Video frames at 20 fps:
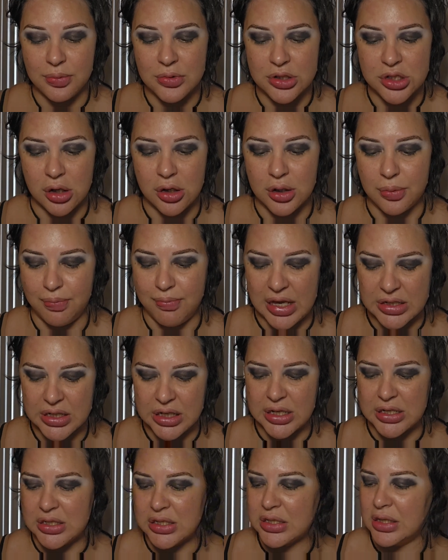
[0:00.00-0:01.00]
dark
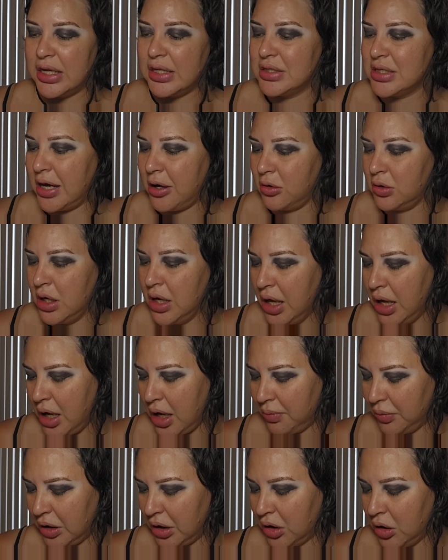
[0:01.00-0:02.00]
messiness is laid down,
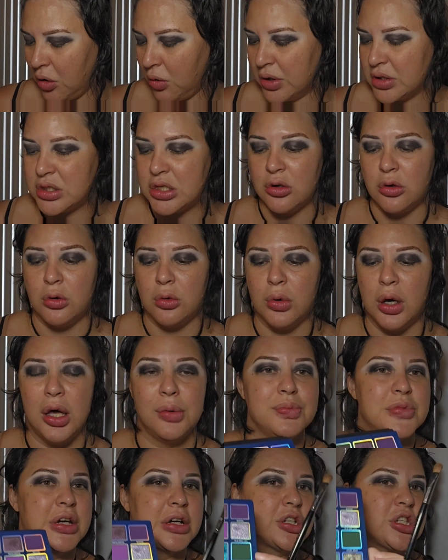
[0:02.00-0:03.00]
I'm going to go into
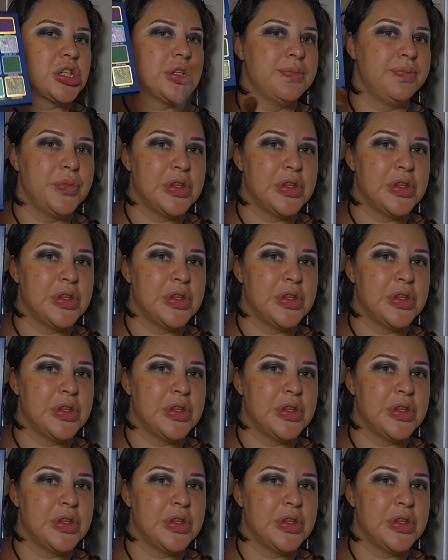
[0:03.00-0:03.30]
Abduction.